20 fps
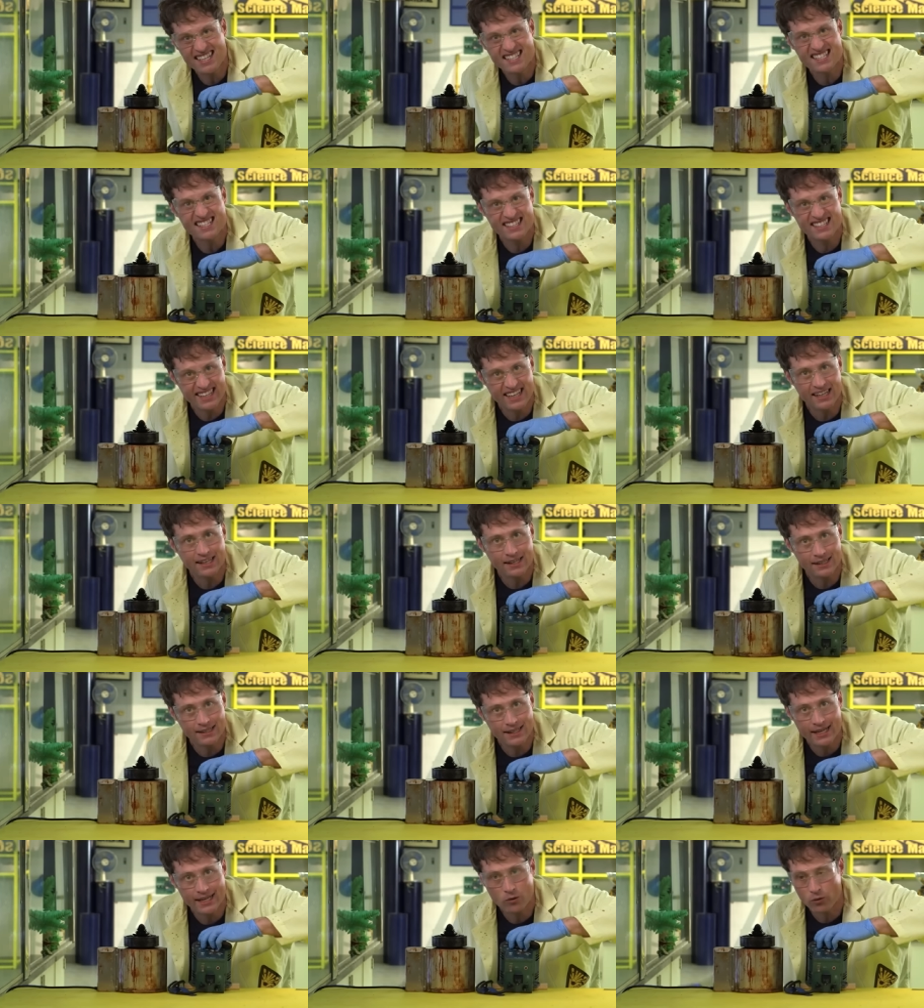it's still a
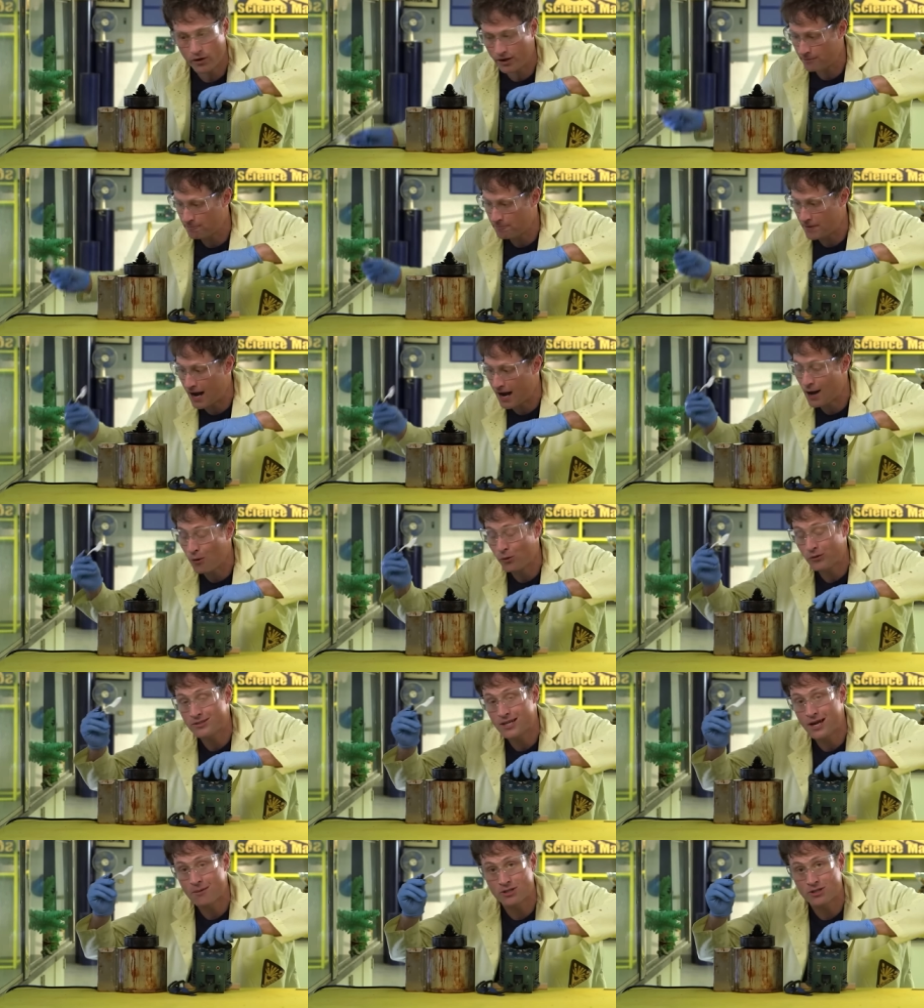liquid. I will
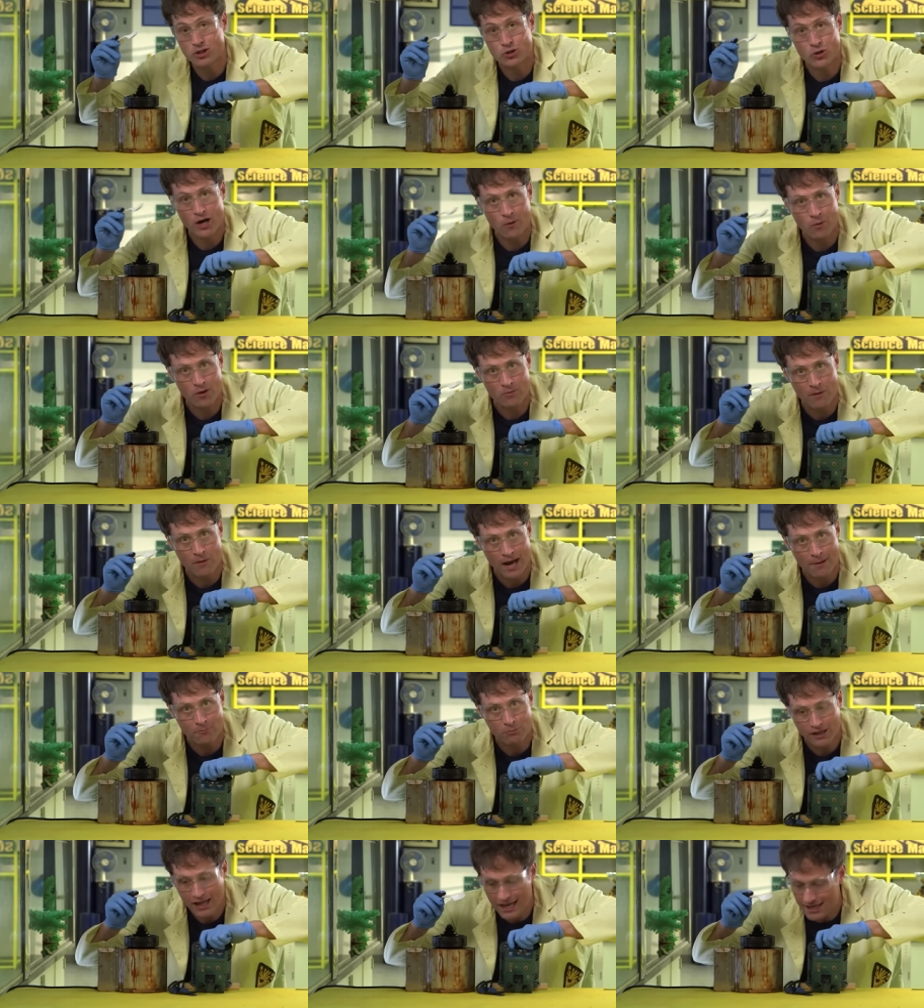demonstrate with my
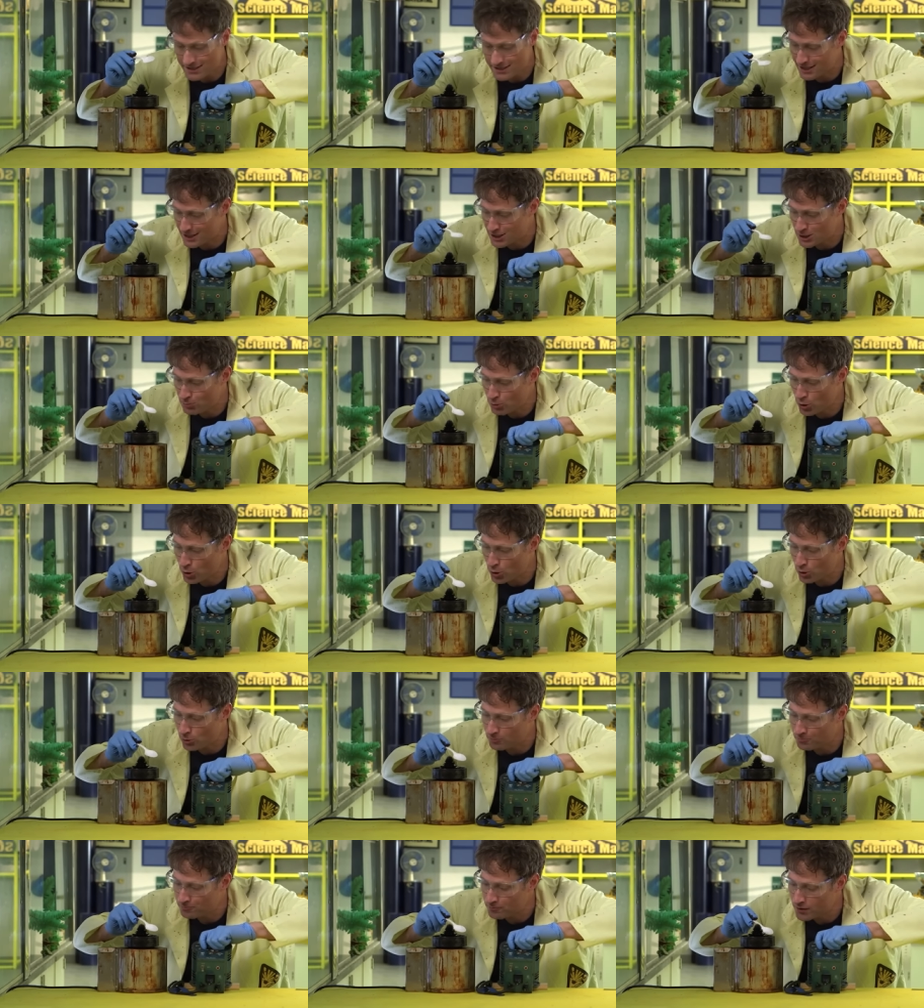plastic
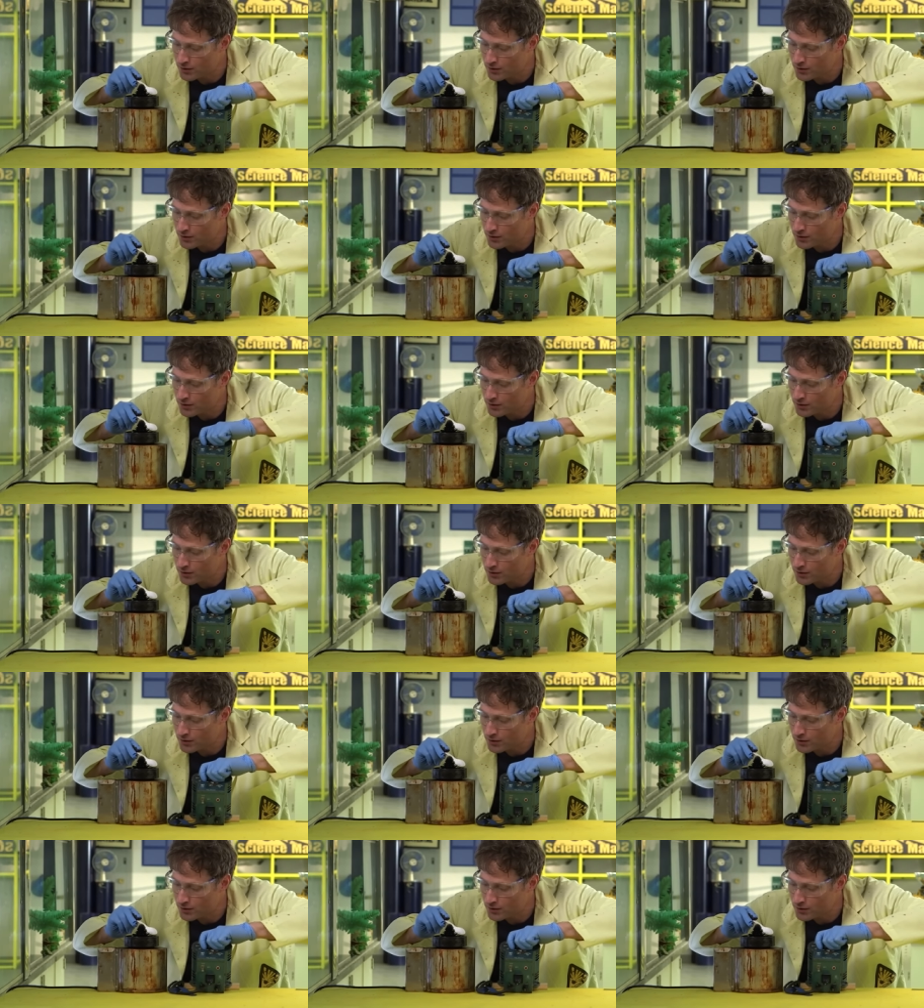spoon.